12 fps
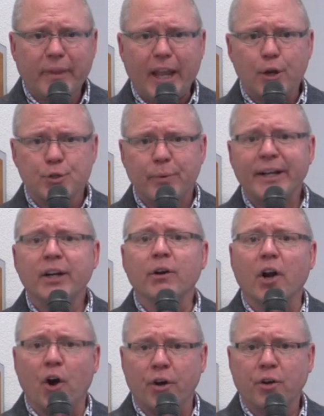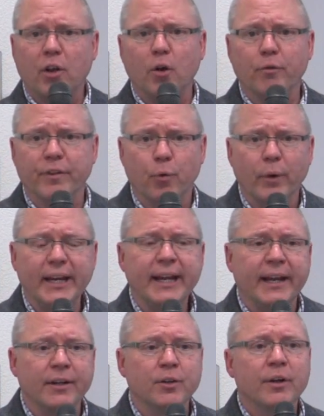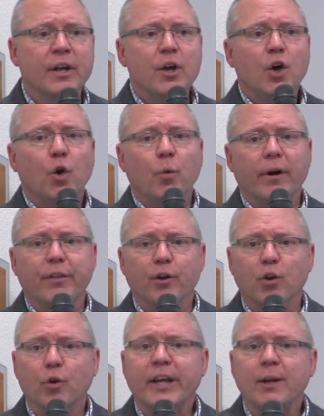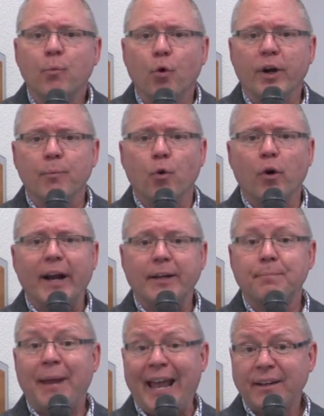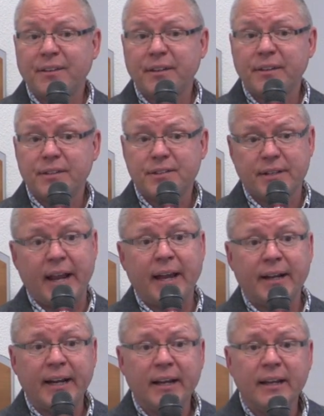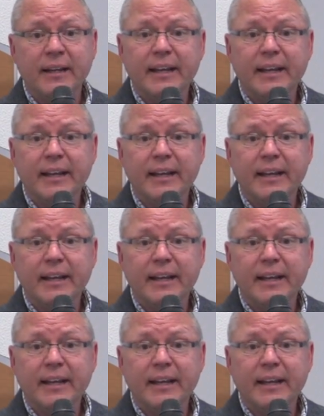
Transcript: I was reading an article over the weekend where they're looking more and more at PET scanning